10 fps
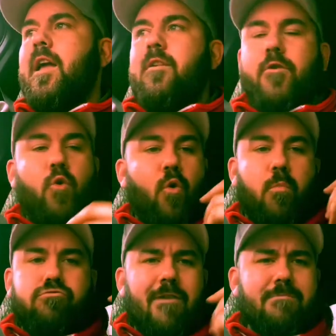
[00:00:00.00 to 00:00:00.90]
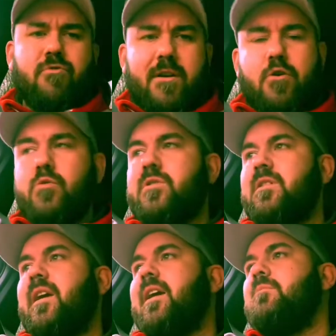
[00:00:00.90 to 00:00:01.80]
If you're brand new to
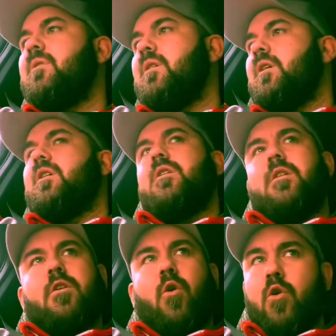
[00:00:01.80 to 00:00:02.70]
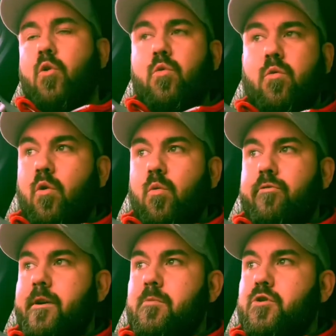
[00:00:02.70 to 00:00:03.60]
the game, like all
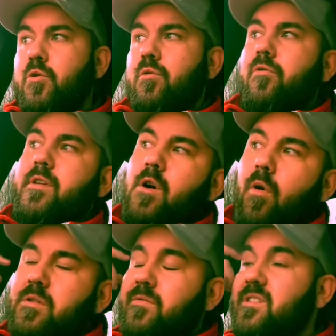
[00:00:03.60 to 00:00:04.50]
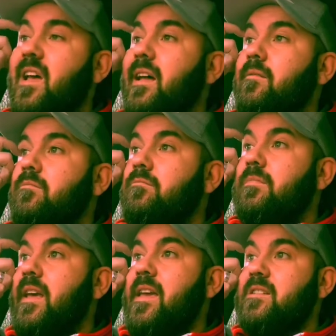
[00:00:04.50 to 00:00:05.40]
pretty much all three guys have said,
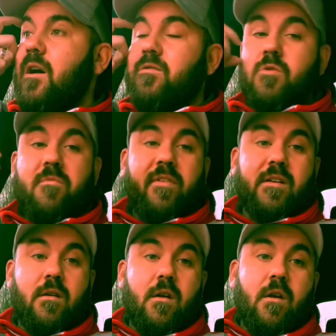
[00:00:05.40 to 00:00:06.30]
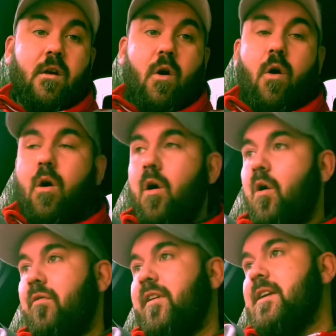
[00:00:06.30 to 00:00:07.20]
get yourself something
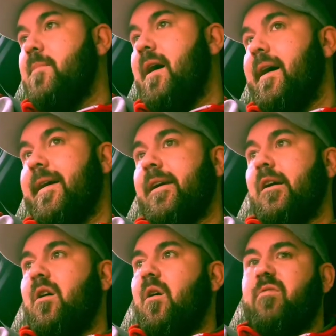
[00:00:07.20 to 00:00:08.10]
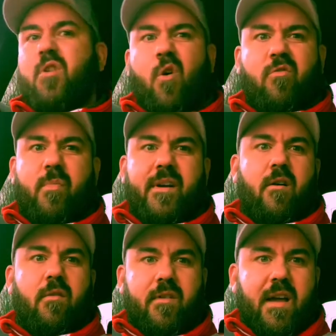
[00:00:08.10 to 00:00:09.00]
off eBay, off Golf
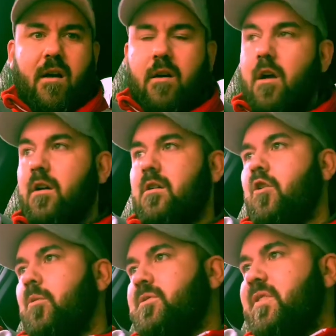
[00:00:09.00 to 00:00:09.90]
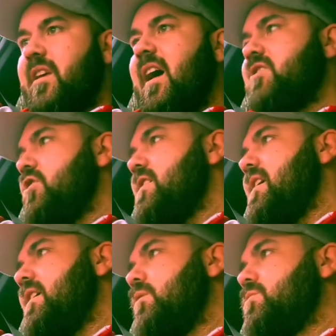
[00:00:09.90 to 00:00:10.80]
Bidder, off Clubs for Cash. You can
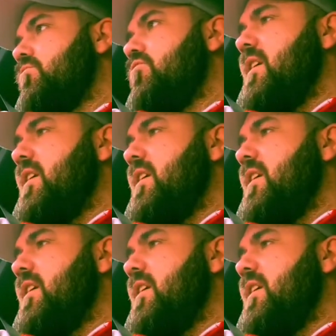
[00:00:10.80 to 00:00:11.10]
get up some